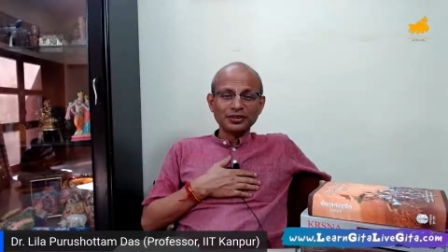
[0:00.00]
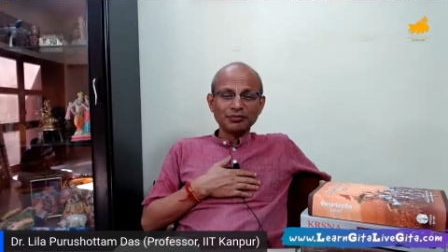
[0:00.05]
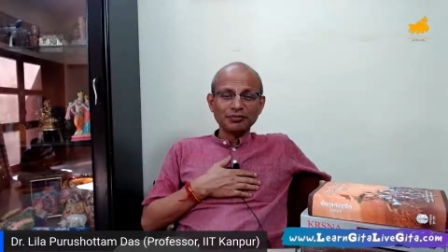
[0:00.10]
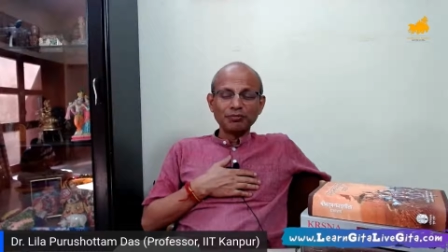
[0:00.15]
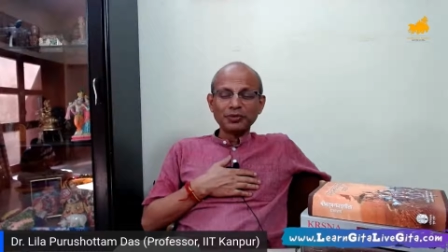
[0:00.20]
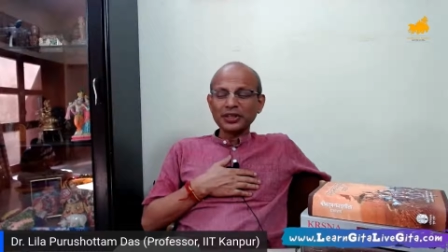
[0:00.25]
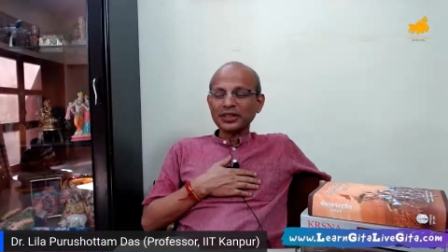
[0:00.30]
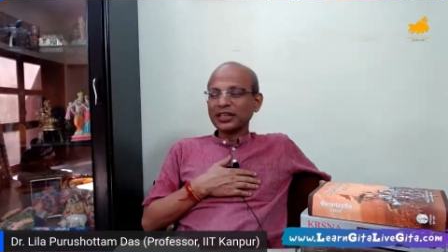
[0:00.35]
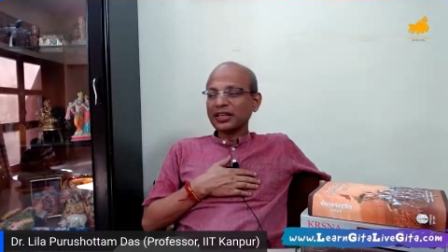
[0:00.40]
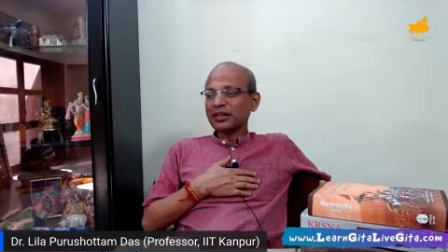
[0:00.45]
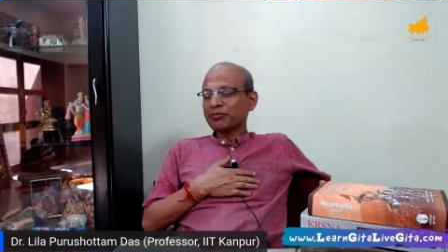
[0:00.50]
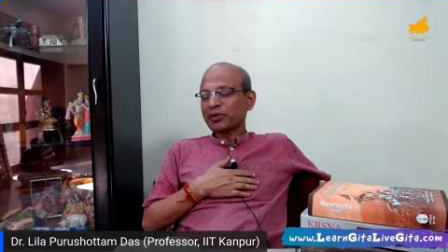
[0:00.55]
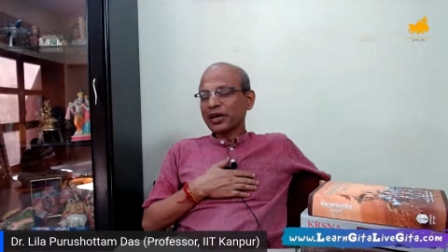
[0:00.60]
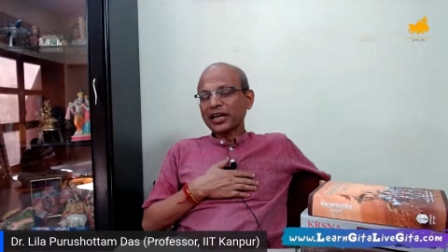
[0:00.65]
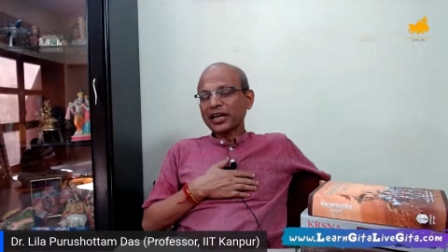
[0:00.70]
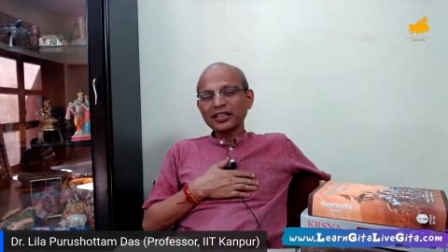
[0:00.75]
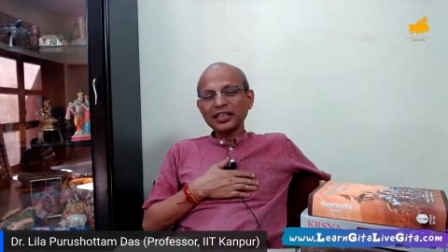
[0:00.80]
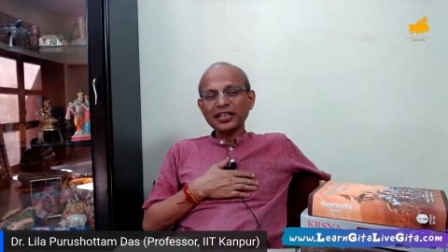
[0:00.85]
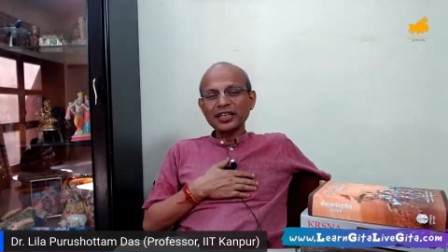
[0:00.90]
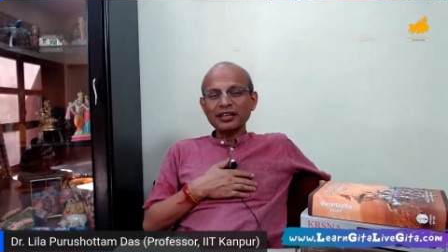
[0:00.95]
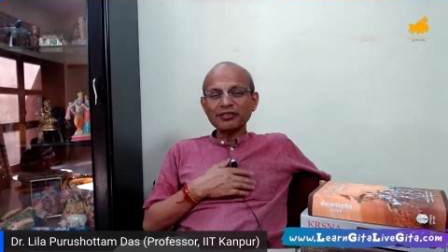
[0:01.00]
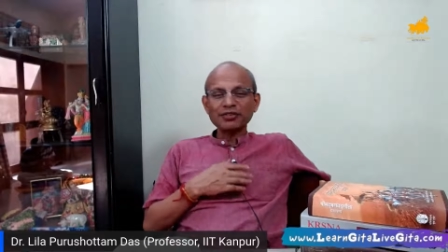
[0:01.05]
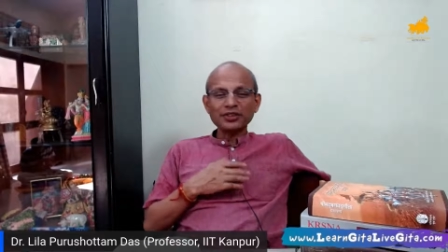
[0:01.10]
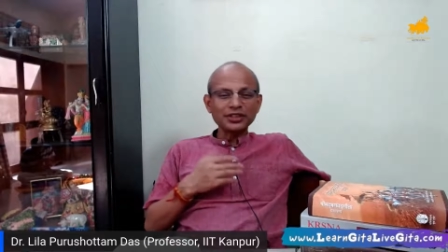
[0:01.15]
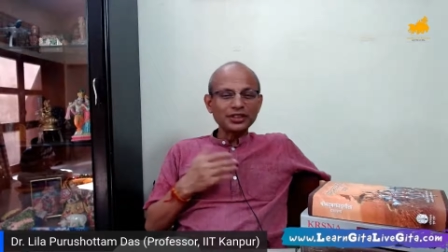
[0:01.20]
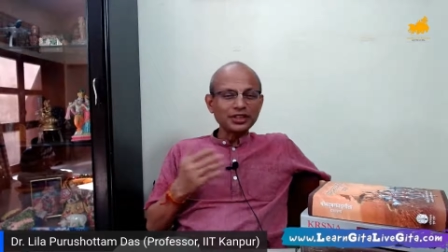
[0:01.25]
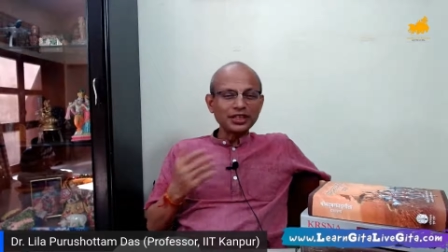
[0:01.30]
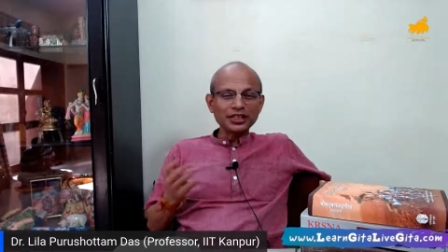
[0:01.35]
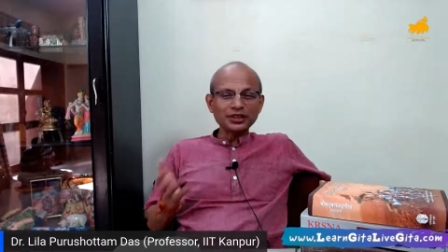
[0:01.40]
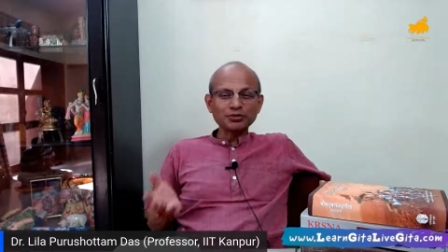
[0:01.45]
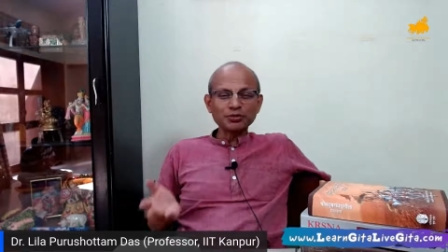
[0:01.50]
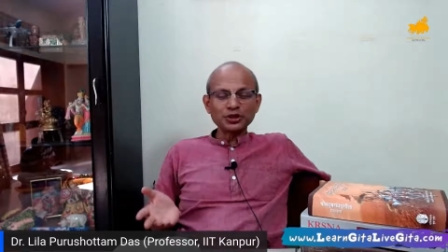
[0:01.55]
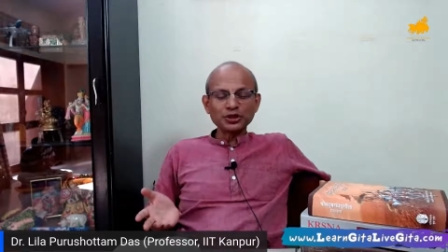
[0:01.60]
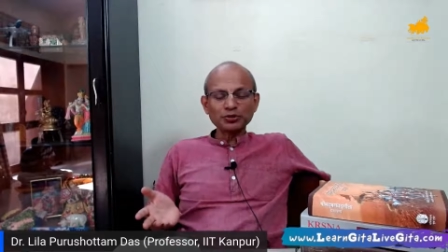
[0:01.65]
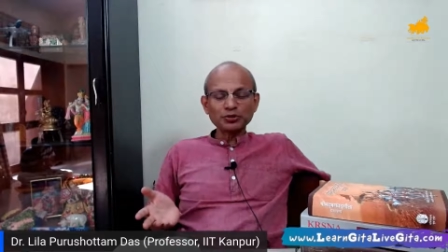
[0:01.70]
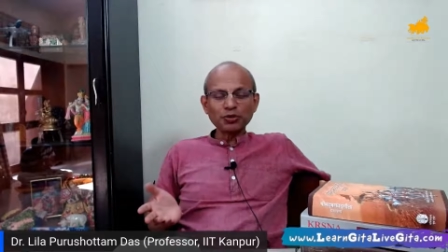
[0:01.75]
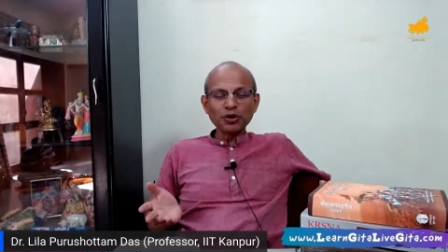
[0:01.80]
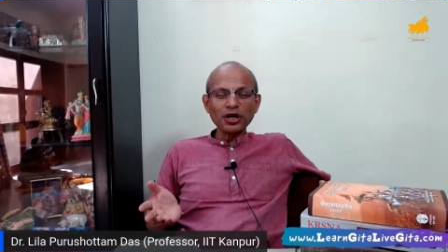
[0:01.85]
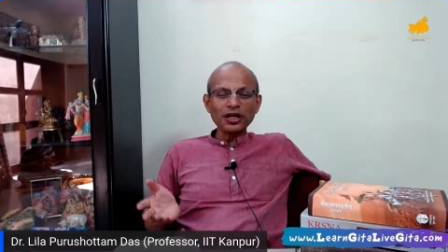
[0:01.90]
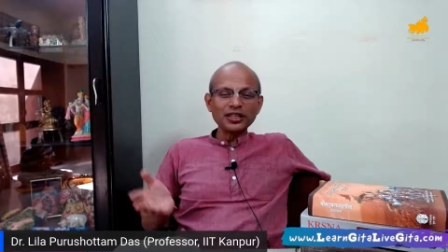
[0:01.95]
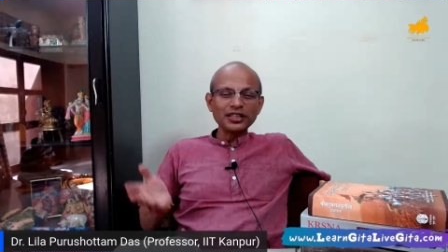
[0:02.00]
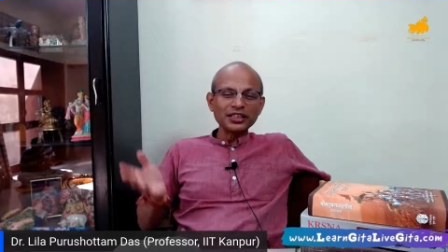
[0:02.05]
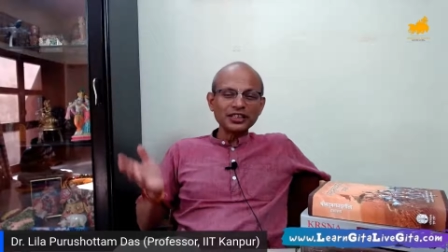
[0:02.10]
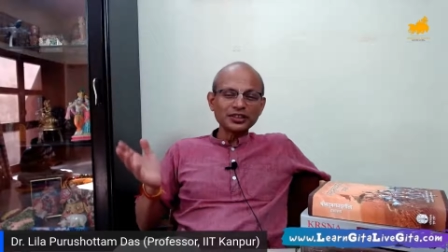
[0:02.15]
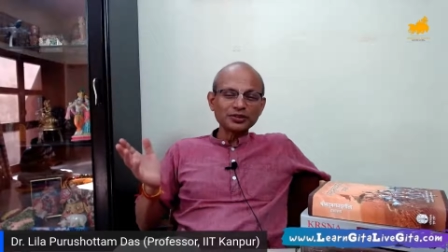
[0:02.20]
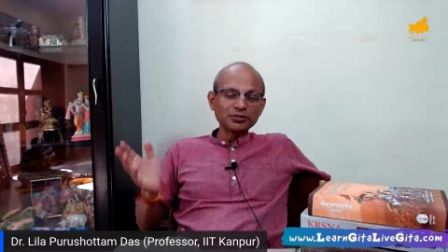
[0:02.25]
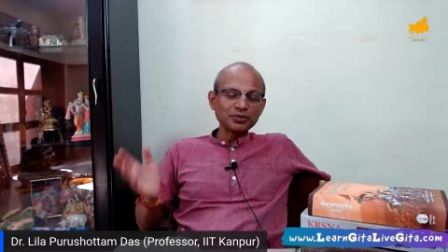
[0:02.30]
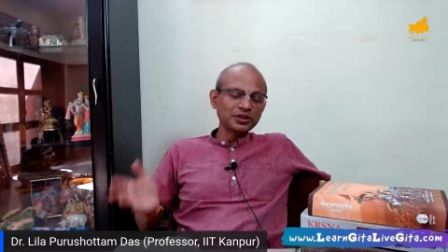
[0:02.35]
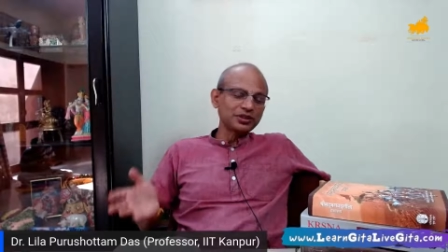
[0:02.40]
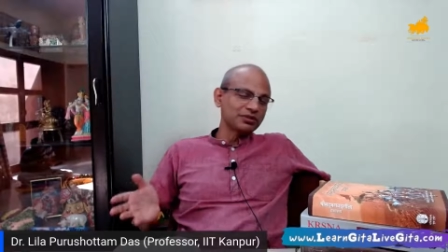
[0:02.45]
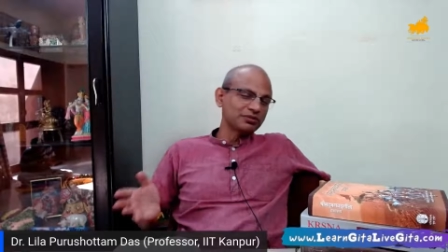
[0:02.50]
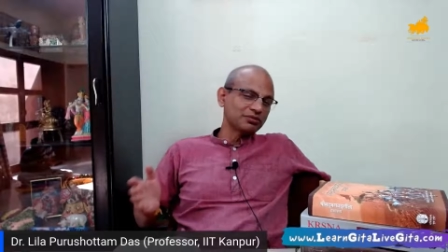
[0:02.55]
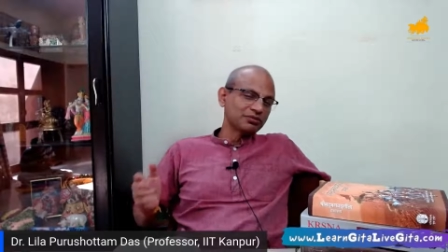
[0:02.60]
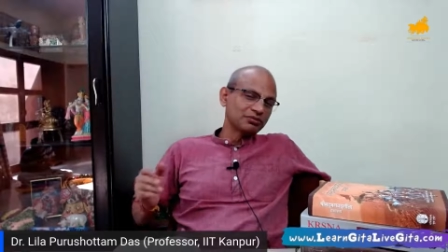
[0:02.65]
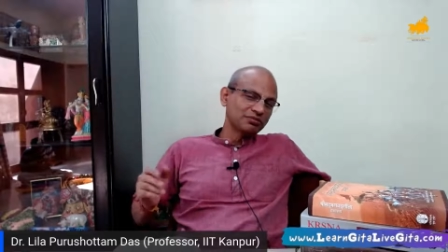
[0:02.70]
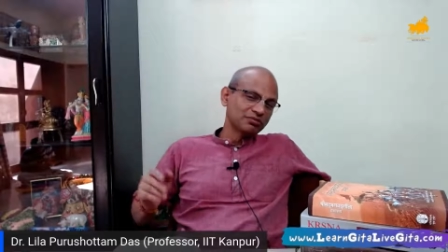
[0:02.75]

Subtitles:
But then by then everything has been spoiled. He has been